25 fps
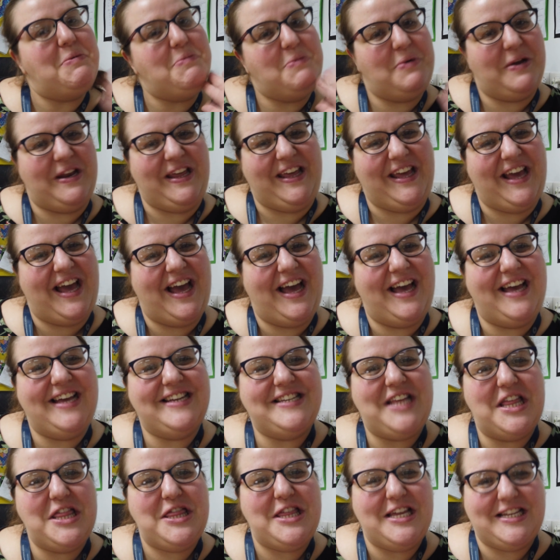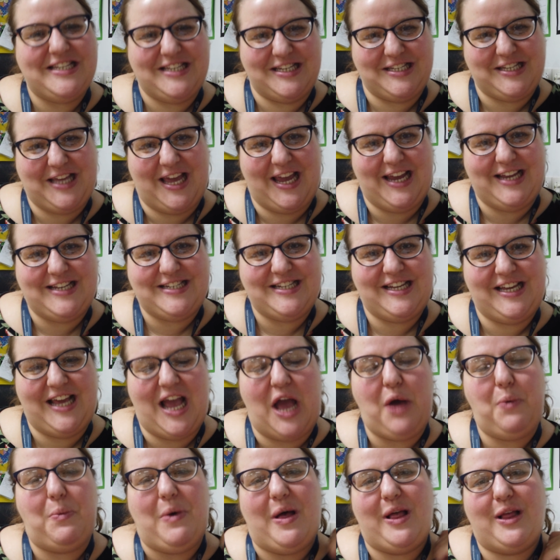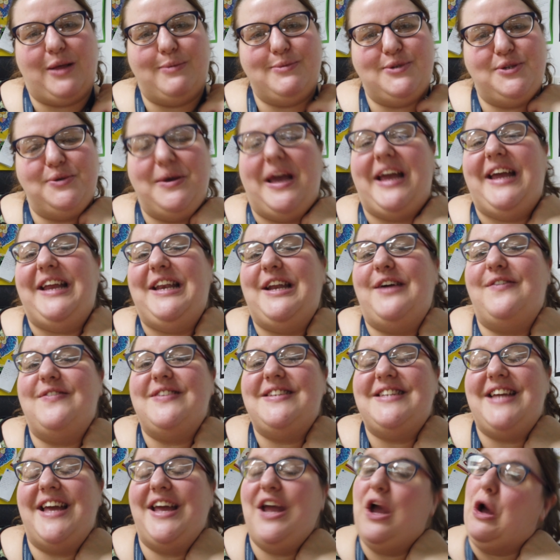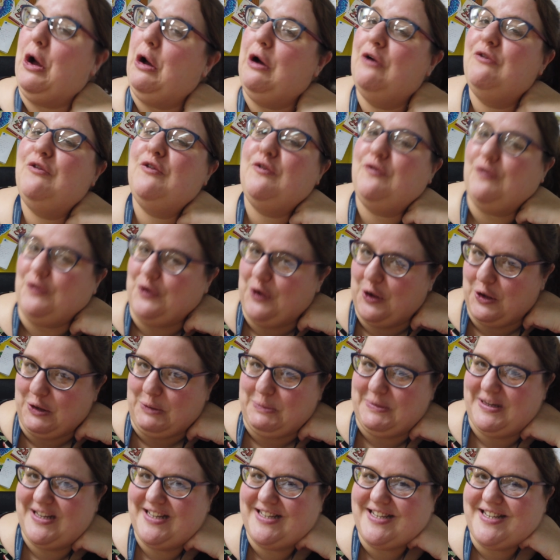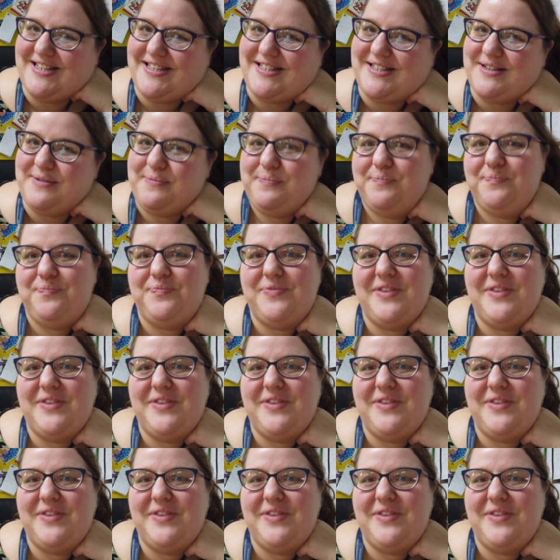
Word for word: Good morning guys, this is Katie and welcome to another day of Vlogmas.